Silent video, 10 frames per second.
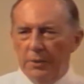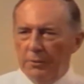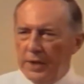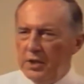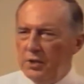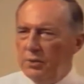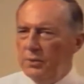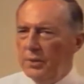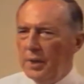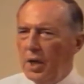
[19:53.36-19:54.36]
When
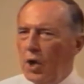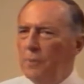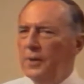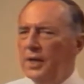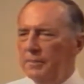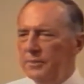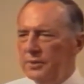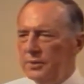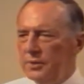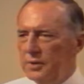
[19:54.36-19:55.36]
you open
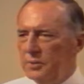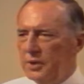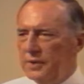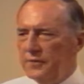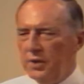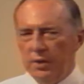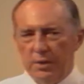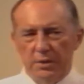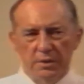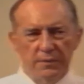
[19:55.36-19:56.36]
up to the Word of
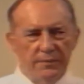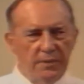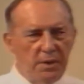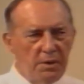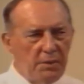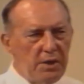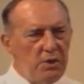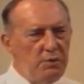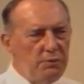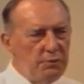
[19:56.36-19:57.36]
God, when
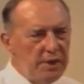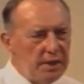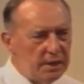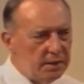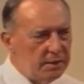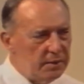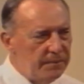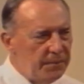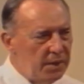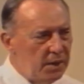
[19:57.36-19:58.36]
you read it,
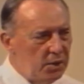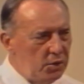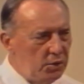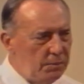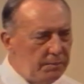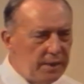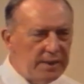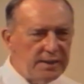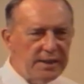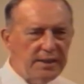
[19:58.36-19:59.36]
you
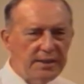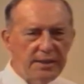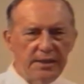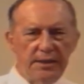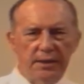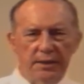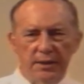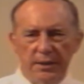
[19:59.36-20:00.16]
meditate in it,